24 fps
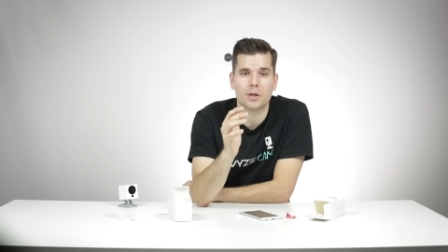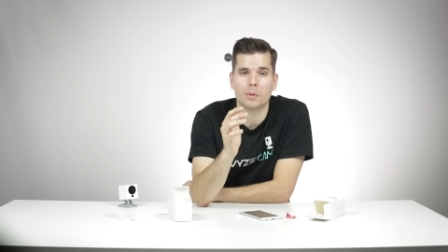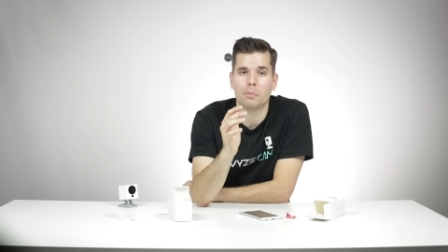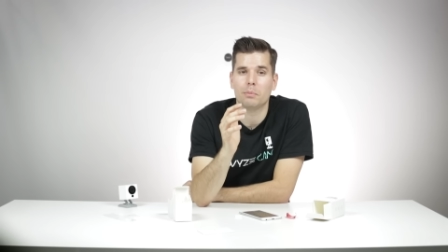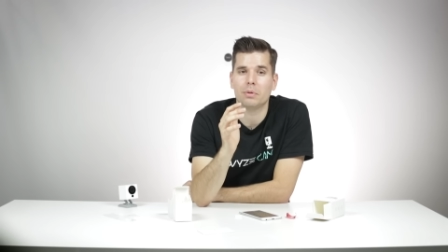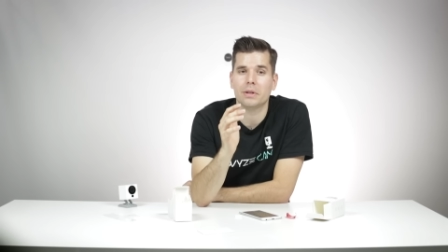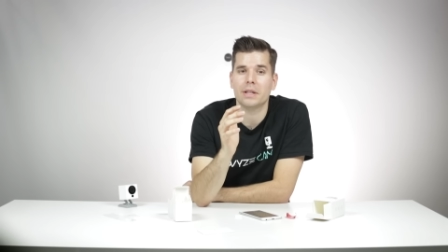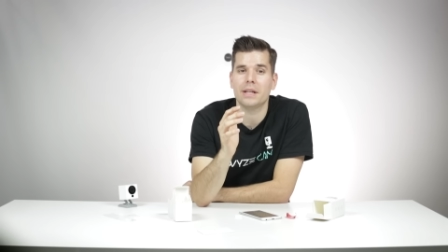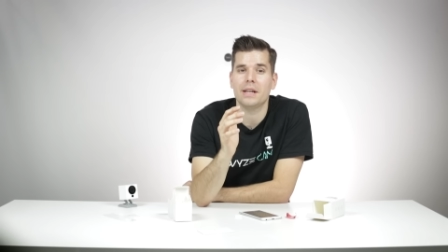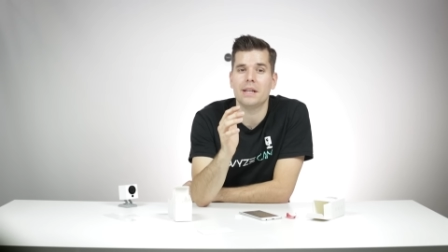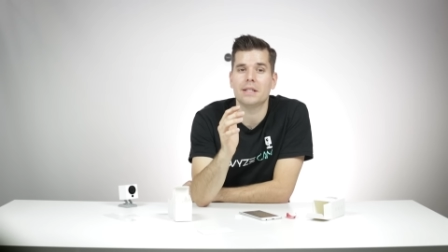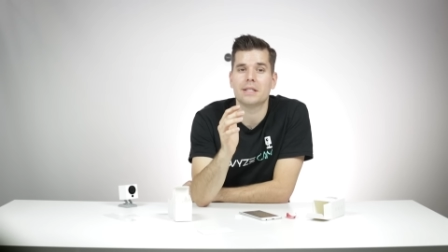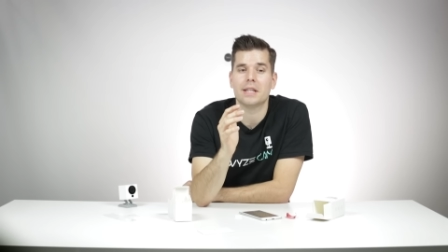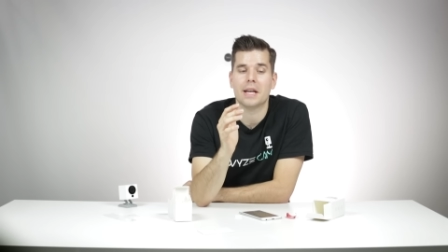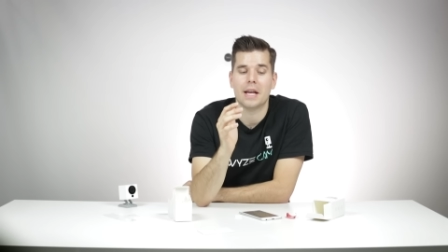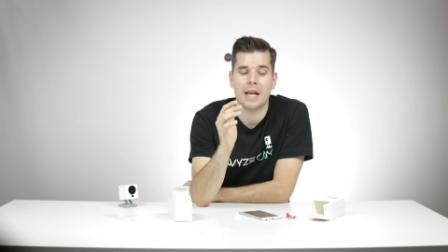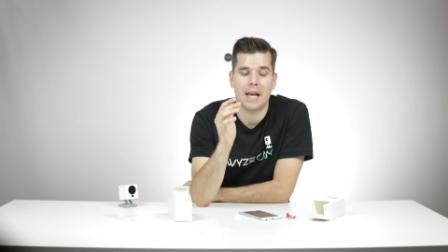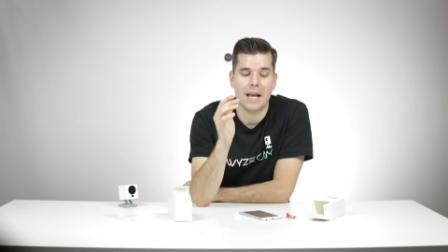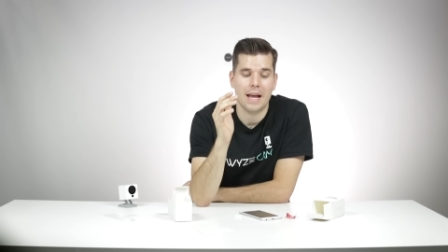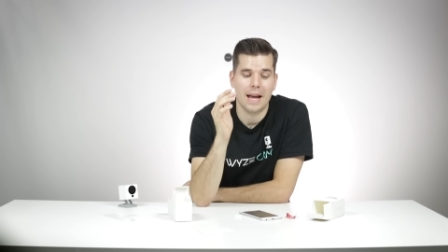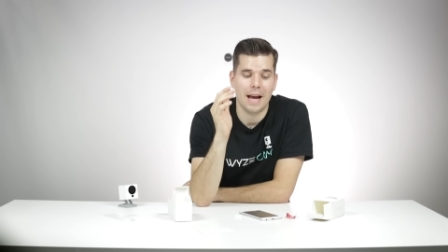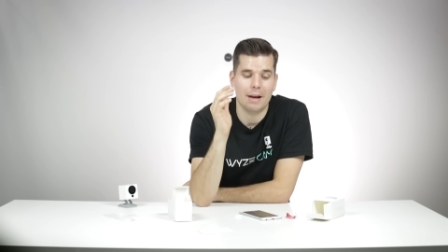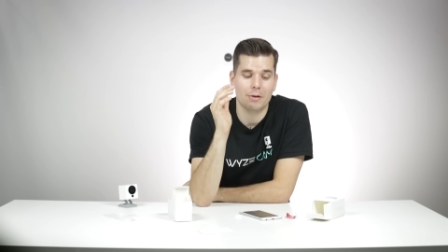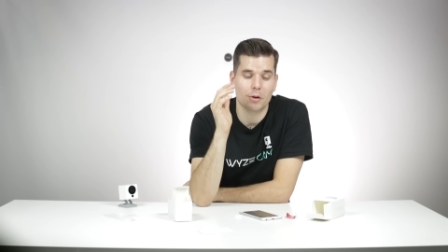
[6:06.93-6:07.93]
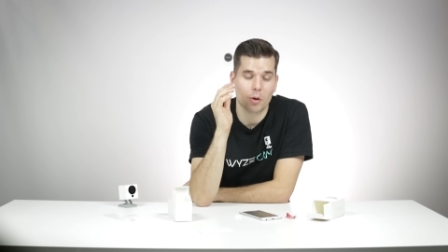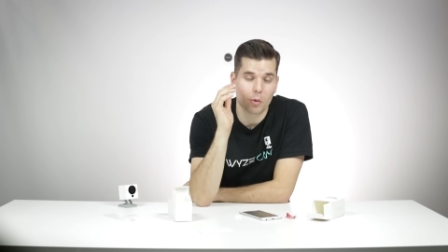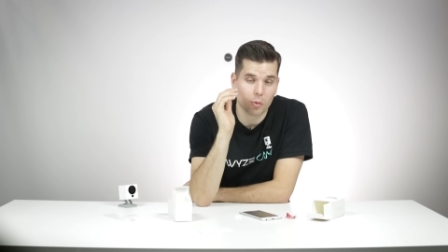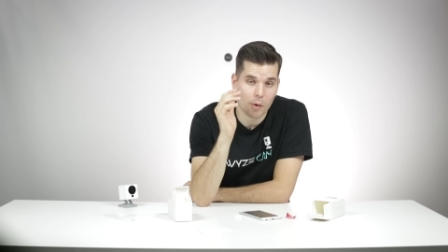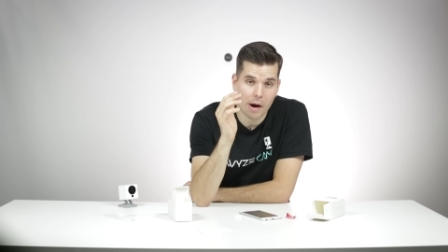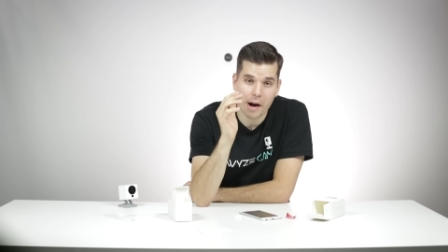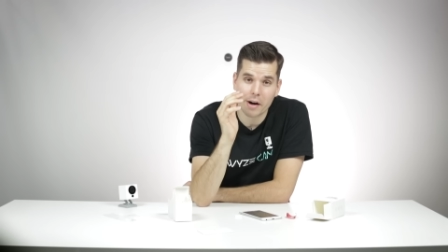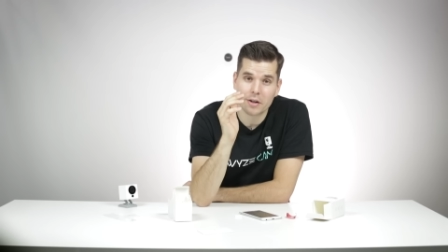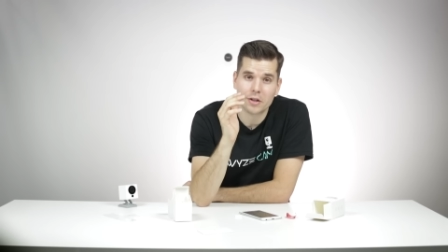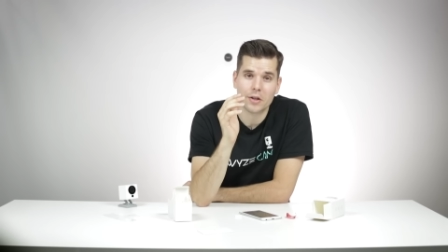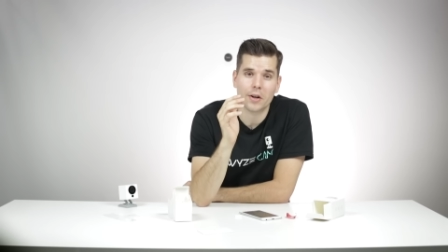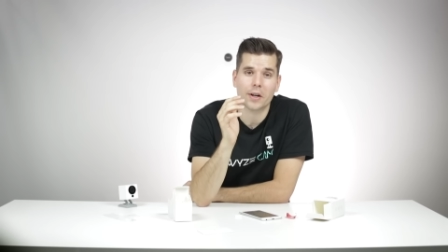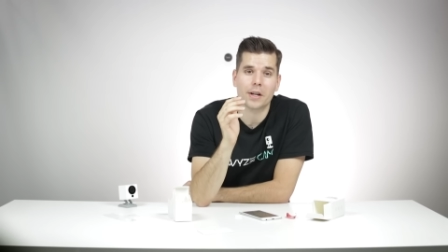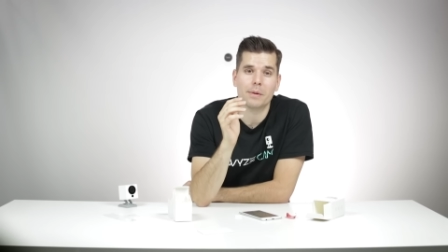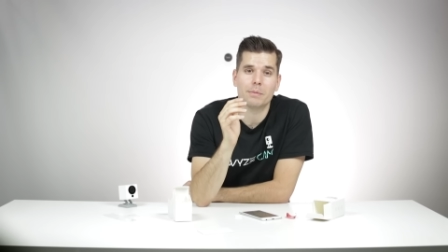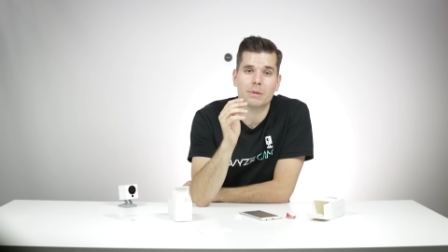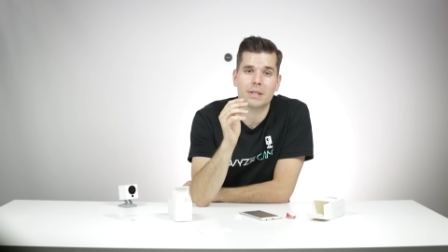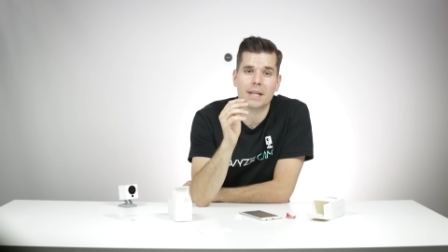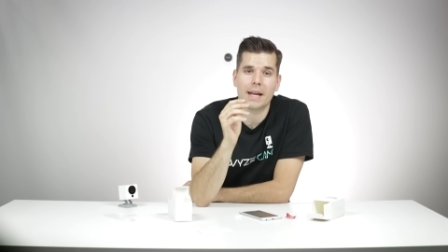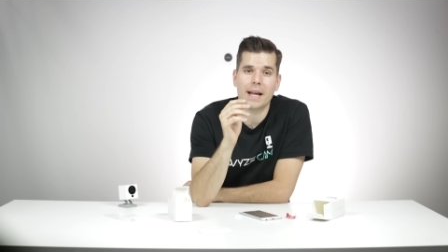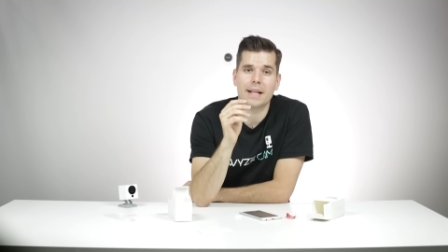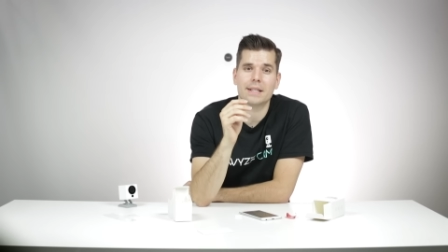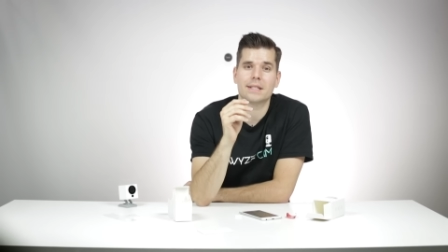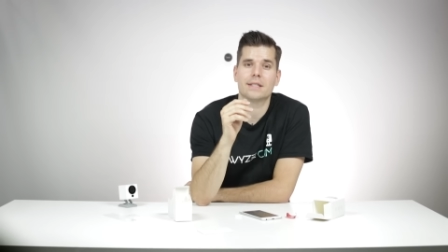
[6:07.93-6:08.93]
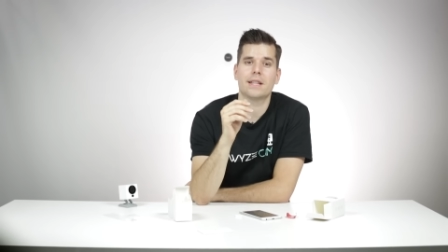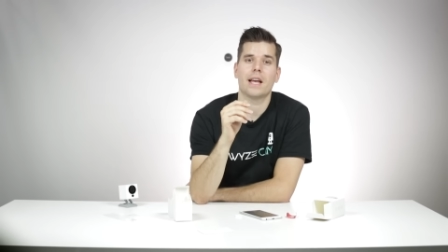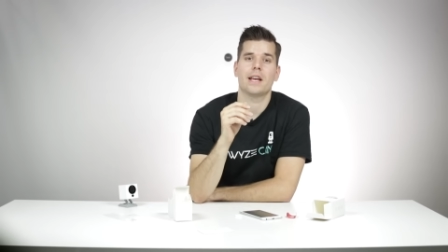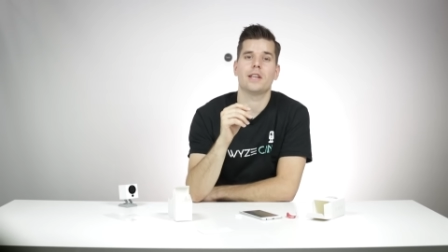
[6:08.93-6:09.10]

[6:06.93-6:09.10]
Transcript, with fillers: So please, in the rare circumstance